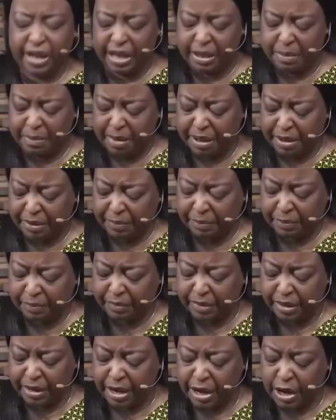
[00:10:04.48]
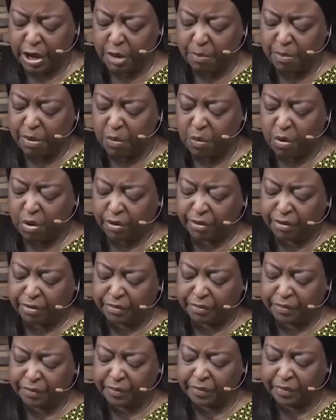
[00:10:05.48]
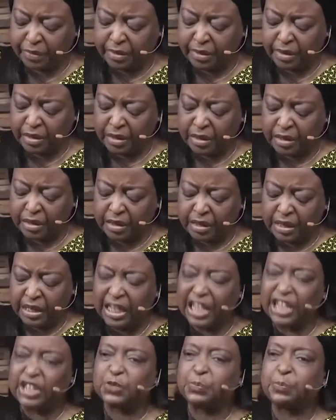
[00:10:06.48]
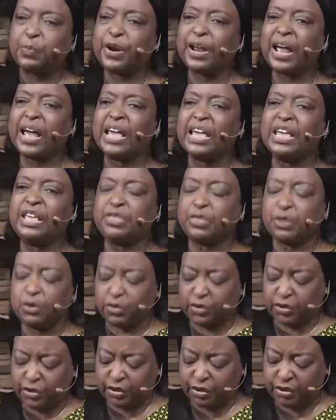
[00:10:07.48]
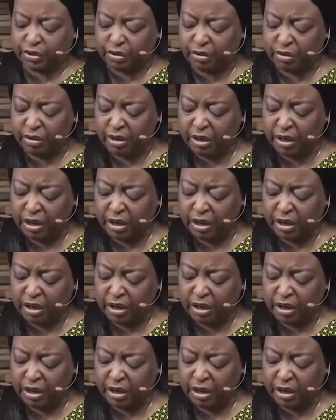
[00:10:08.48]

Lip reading: Amen. Number one, his prayer ethos